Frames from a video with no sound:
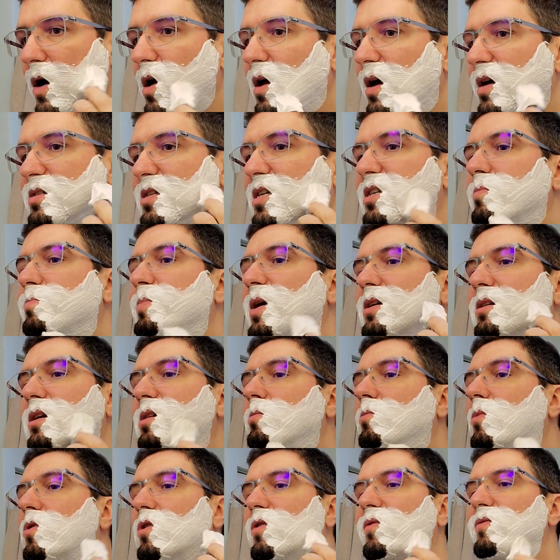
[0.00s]
As
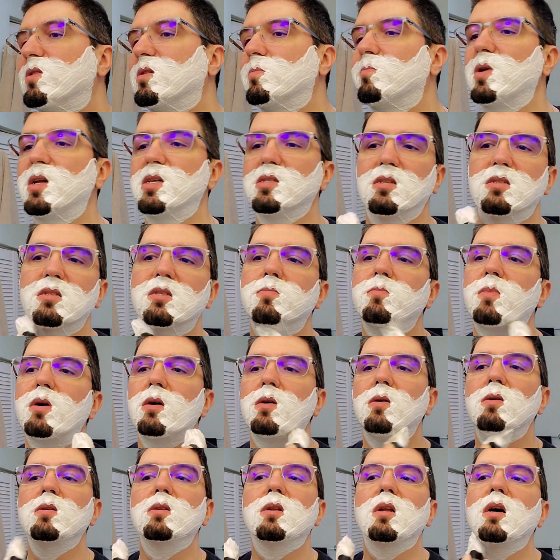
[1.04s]
expected, more of the pleasant
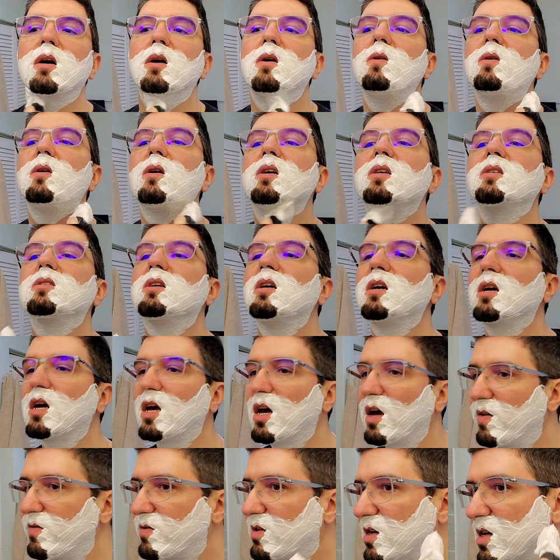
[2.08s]
smell now as I
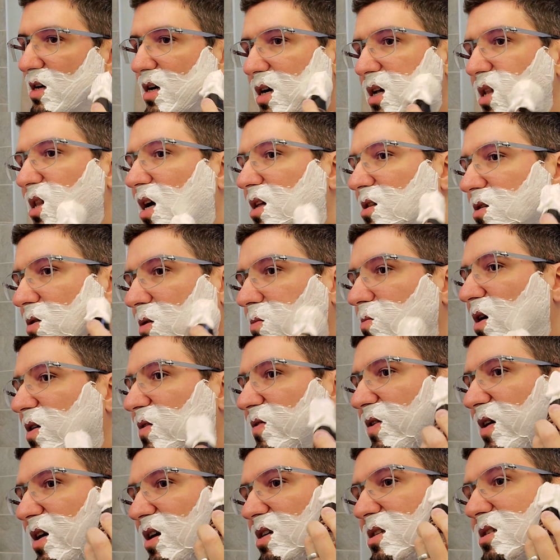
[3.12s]
have the lather on my
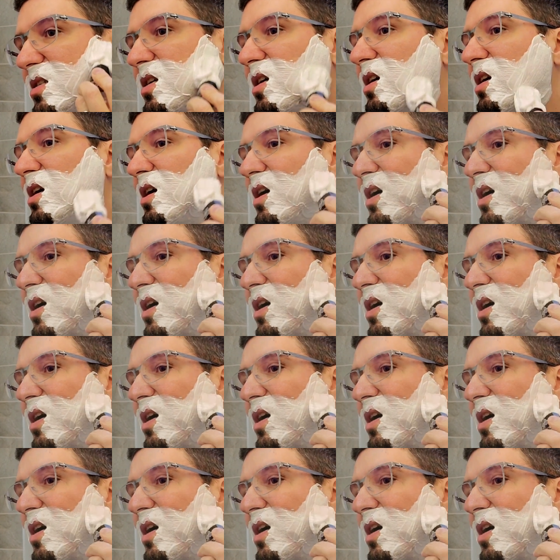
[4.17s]
face.